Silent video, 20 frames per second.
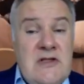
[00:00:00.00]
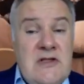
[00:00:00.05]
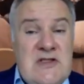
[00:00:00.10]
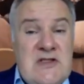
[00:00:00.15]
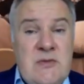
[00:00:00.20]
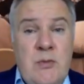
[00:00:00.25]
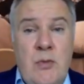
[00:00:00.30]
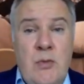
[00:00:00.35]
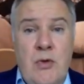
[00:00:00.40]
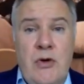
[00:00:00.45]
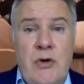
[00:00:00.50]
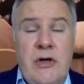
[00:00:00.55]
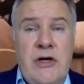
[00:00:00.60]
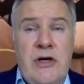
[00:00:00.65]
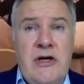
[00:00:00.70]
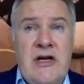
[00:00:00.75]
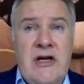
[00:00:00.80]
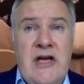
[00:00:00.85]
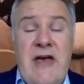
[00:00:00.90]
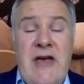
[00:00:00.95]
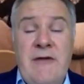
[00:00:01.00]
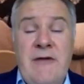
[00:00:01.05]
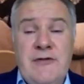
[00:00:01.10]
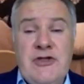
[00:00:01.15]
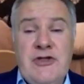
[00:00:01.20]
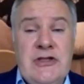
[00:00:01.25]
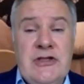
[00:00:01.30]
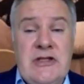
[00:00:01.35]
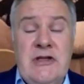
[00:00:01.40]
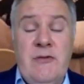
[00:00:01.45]
It's more
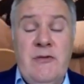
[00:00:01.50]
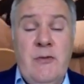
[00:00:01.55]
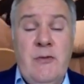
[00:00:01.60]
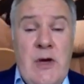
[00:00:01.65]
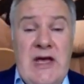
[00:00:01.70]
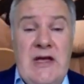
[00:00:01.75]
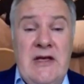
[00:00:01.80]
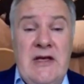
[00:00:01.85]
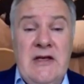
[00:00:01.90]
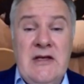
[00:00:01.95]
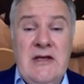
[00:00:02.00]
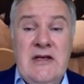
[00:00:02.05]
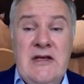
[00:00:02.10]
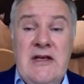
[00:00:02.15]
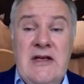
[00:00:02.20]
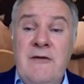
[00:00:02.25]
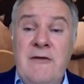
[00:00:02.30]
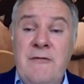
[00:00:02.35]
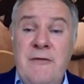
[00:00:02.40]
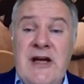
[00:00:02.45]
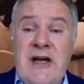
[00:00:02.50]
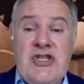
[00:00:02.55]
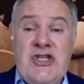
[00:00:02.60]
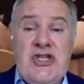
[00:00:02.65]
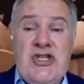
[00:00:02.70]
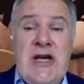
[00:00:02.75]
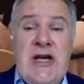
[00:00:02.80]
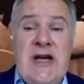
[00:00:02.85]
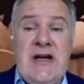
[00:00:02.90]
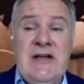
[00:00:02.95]
efficiently way if I
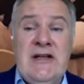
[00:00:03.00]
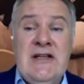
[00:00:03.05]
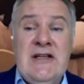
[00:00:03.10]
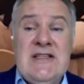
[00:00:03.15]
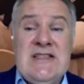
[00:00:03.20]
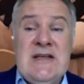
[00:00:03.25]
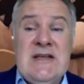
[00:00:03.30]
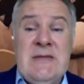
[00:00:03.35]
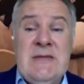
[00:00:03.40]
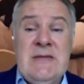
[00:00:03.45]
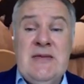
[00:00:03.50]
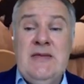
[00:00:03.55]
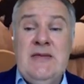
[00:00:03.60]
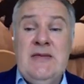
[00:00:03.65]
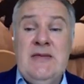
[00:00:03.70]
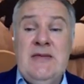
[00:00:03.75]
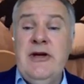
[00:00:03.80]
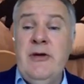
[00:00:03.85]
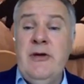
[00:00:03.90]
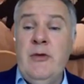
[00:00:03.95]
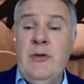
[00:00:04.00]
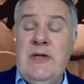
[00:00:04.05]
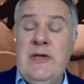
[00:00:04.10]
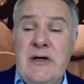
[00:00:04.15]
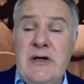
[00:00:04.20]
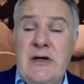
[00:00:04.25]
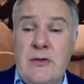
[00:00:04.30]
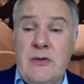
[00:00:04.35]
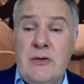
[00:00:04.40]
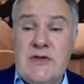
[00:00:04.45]
share some tutorial
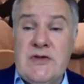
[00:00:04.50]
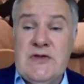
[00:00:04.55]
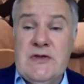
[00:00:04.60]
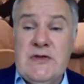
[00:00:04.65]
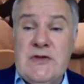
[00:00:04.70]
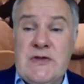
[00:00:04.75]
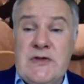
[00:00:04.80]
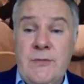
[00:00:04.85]
videos.